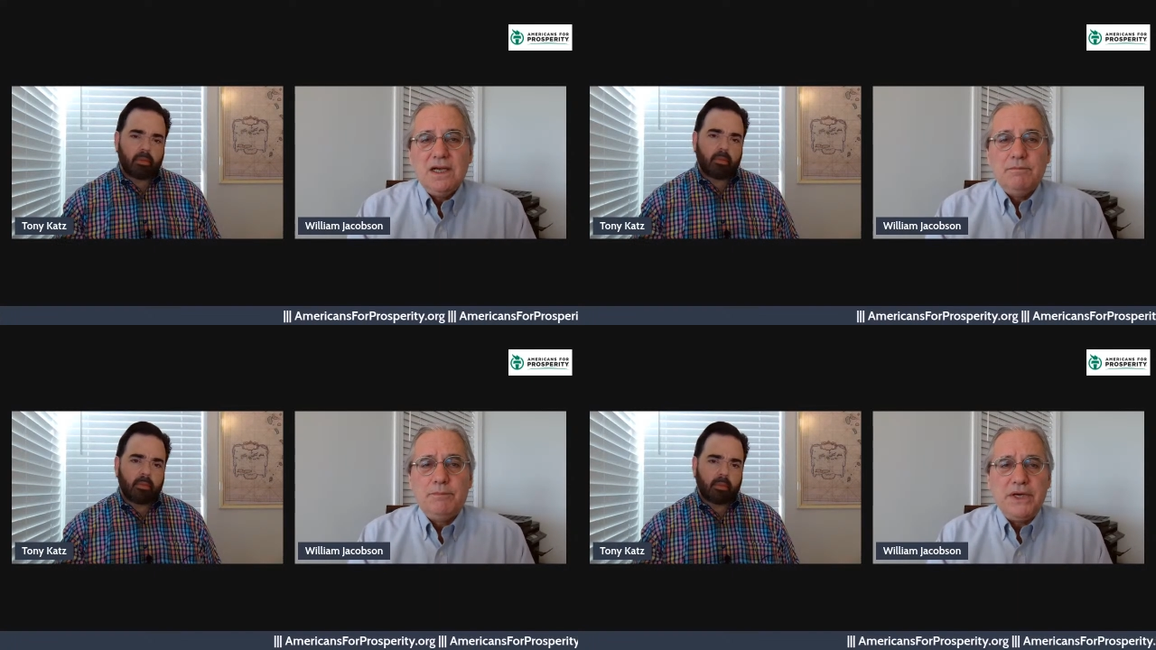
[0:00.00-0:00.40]

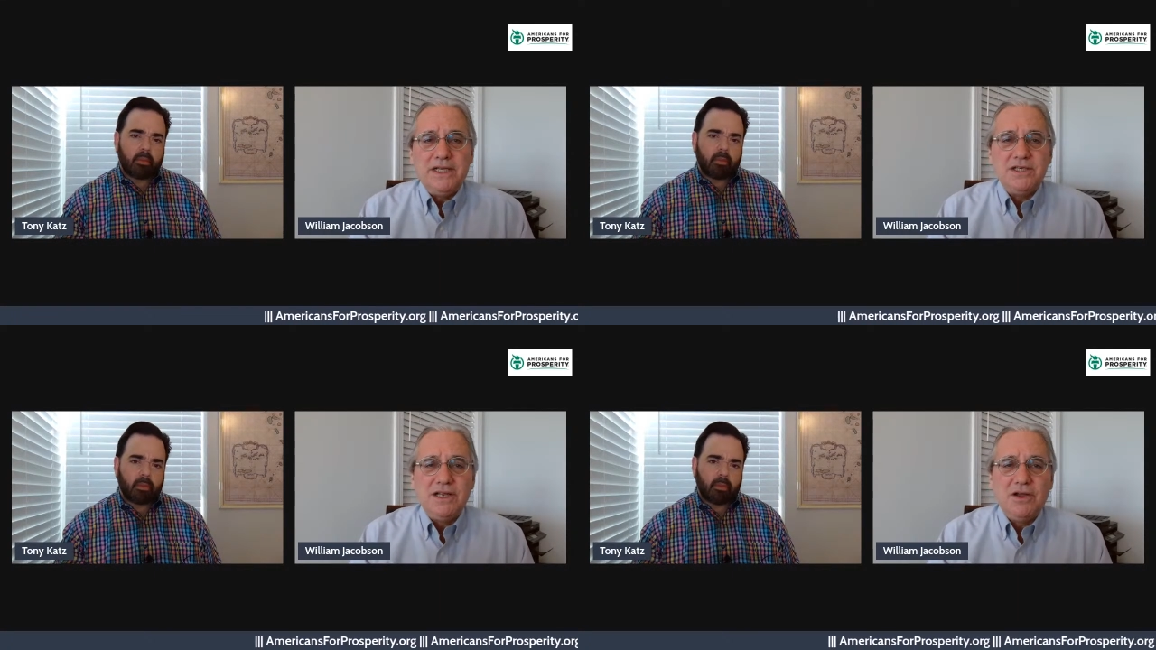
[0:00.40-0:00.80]
Speaker 1: Uh, but
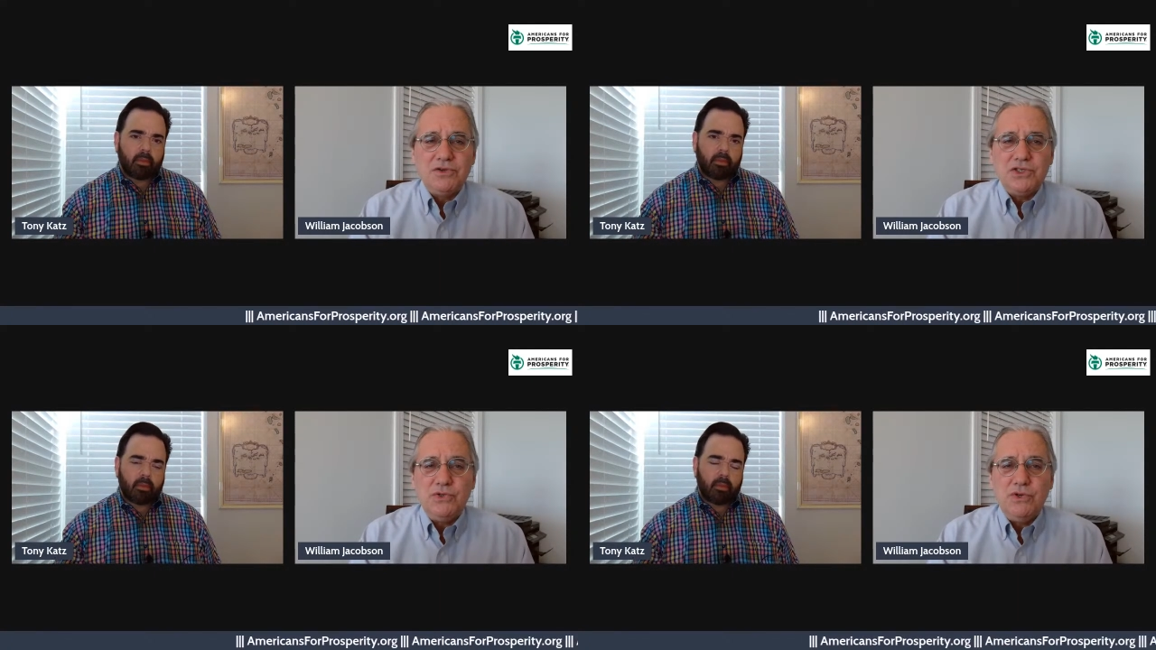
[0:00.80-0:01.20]
it
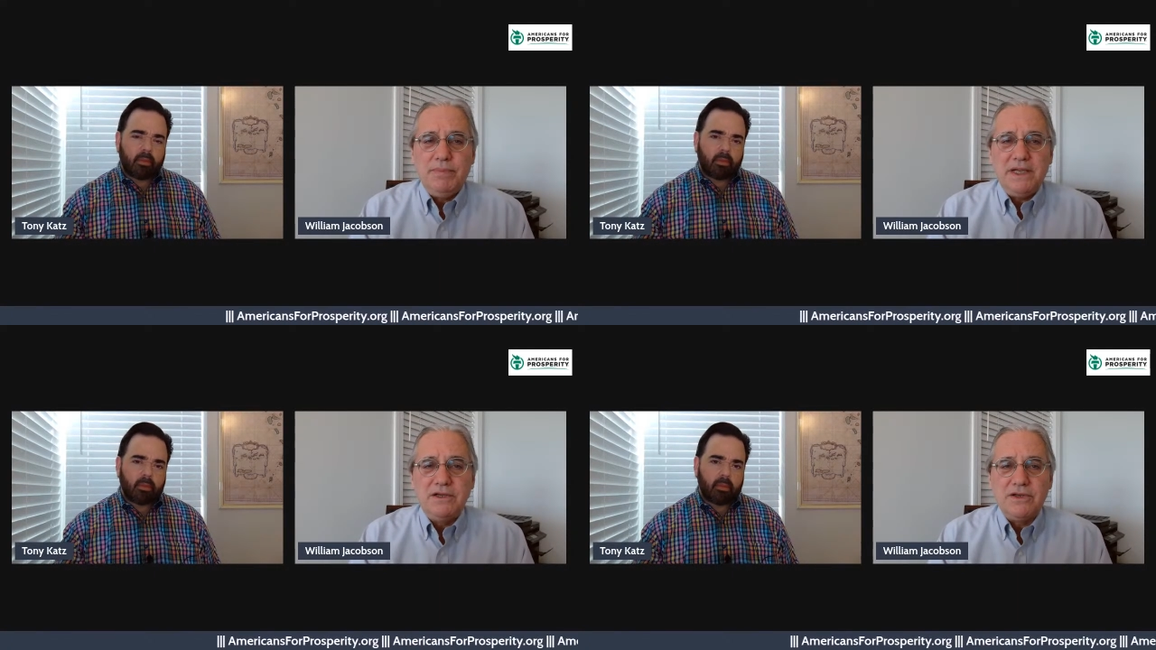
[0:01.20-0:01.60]
goes to a
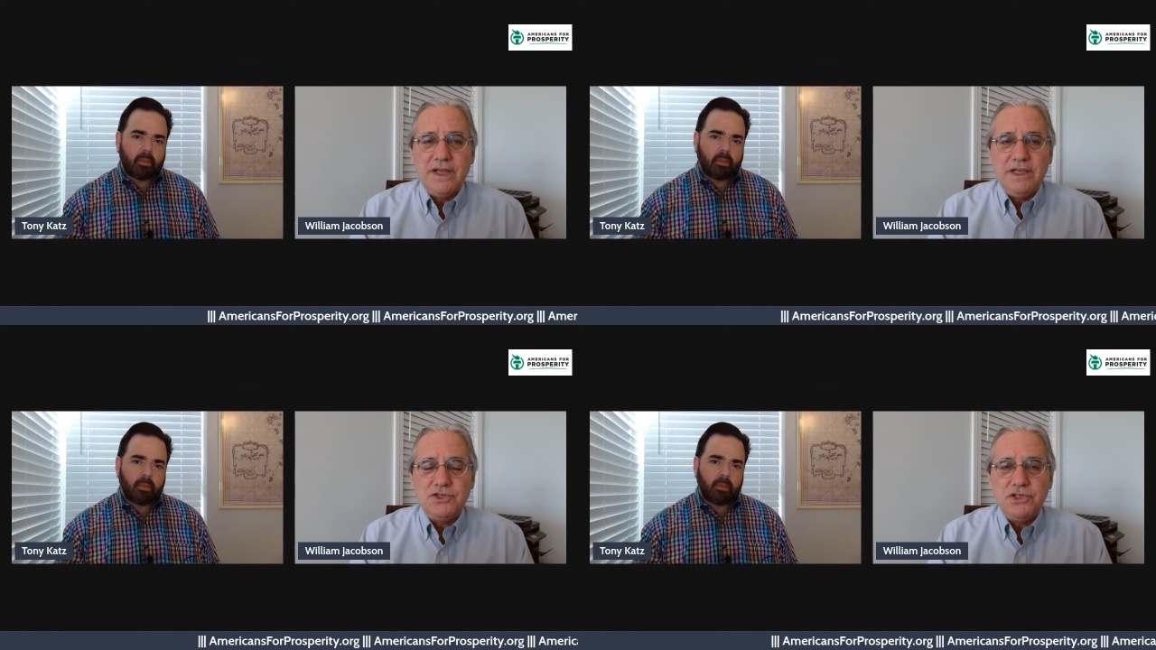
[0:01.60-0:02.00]
bigger
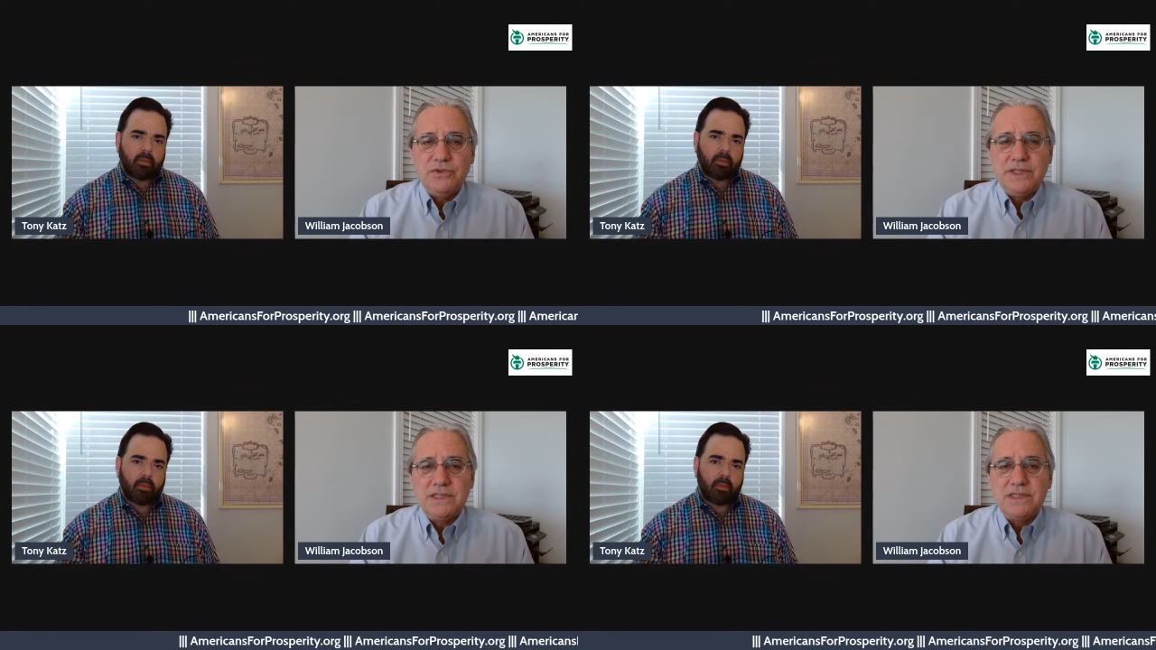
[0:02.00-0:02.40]

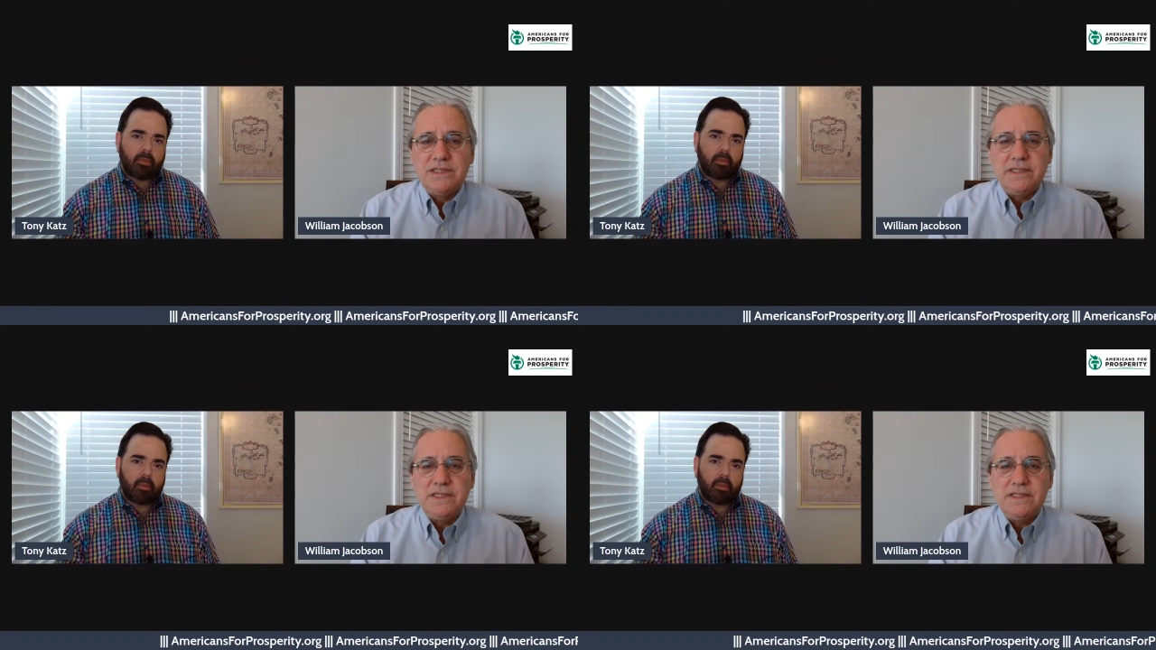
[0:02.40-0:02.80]
issue: is
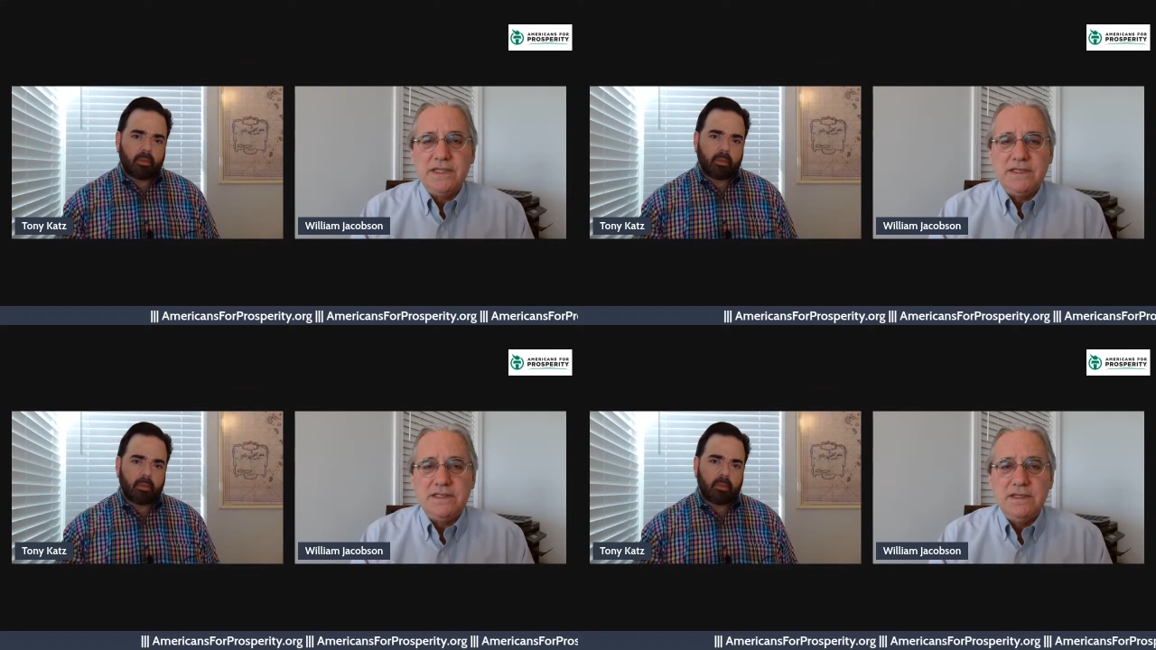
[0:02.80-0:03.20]
this is a,